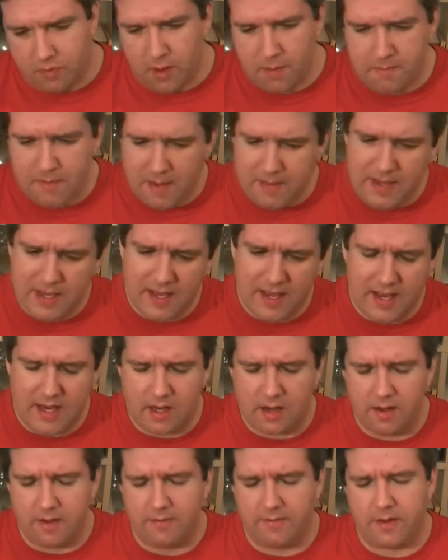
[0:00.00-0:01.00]
Maybe a hint
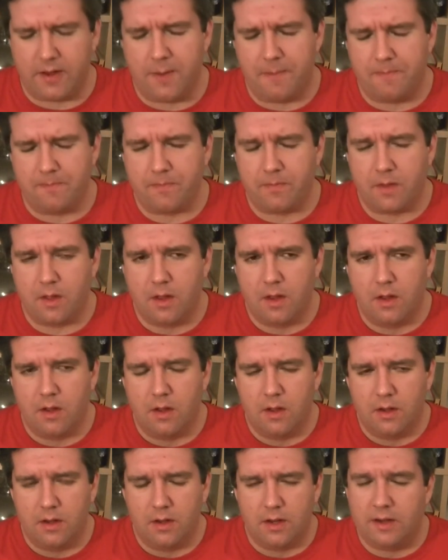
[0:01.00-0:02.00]
of um,
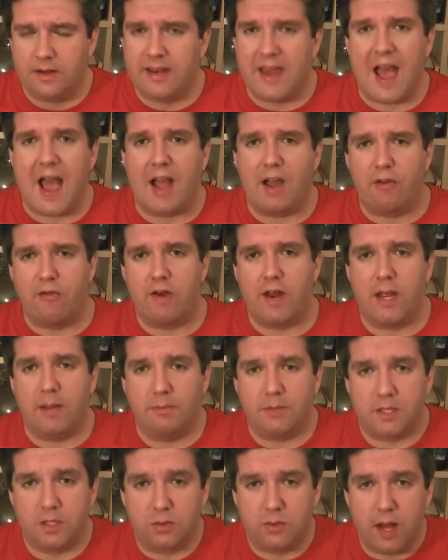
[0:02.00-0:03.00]
dark
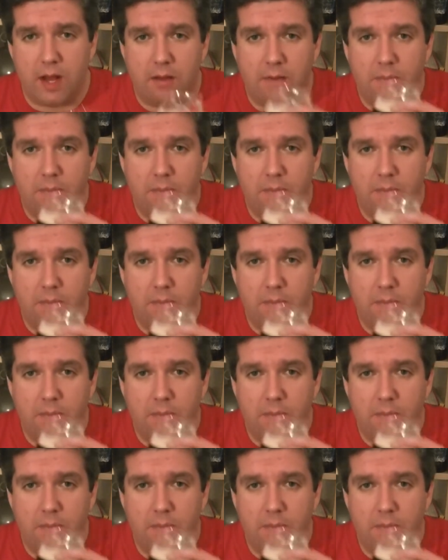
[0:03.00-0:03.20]
grapes as well.